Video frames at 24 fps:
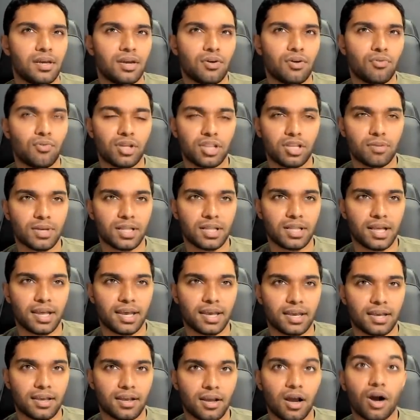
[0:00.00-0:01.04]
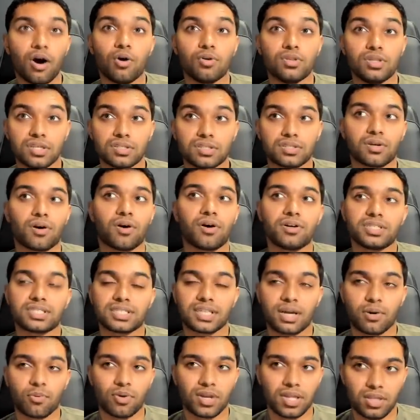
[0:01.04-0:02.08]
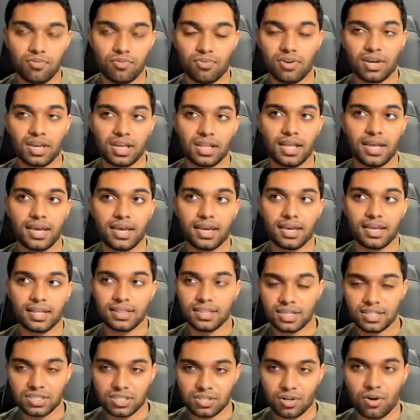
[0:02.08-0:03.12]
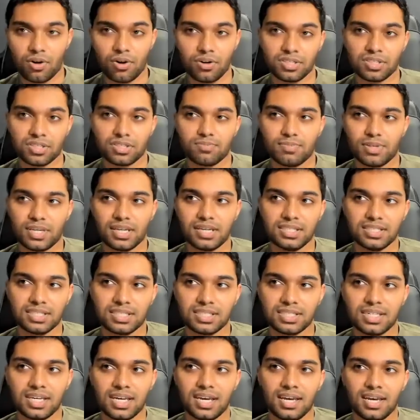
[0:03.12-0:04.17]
really be like, oh, this artist, I really fucking like this artist, because